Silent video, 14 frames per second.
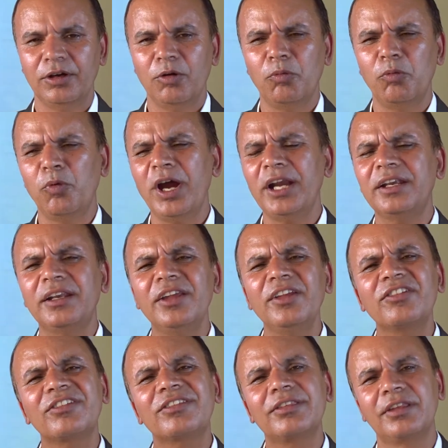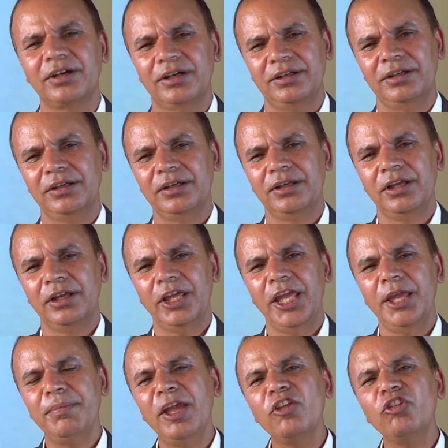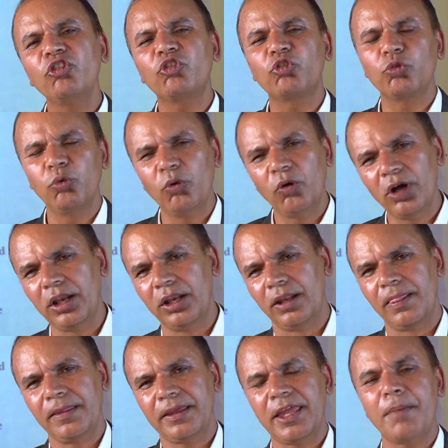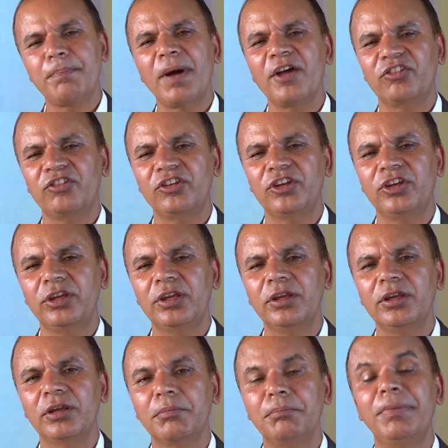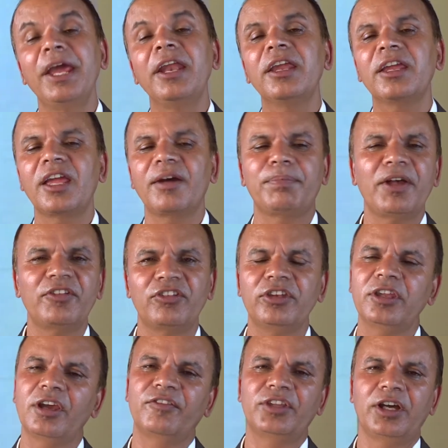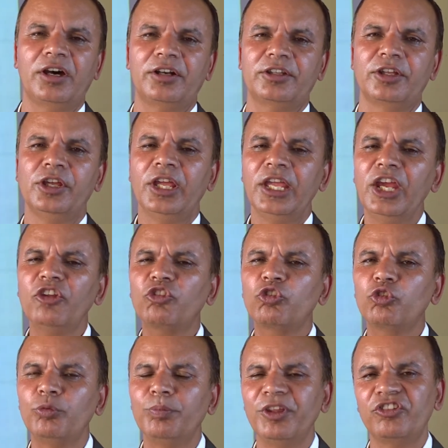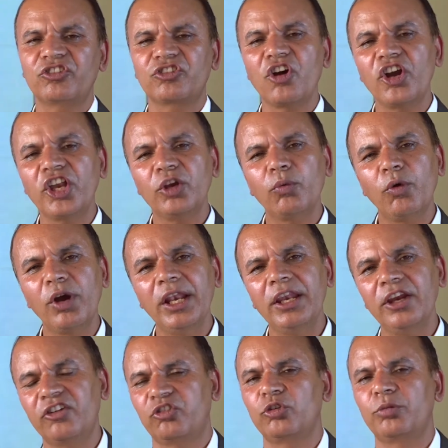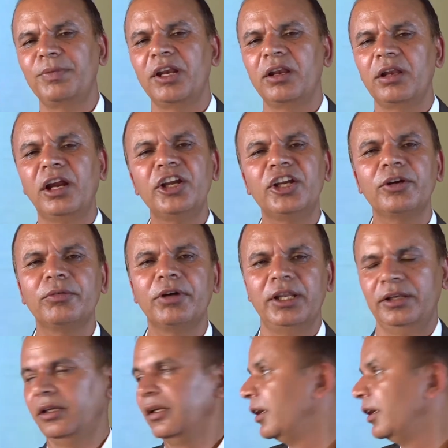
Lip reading: What is the eventual capacity, bearing capacity of the earth? It should be studied well, it should be learnt well.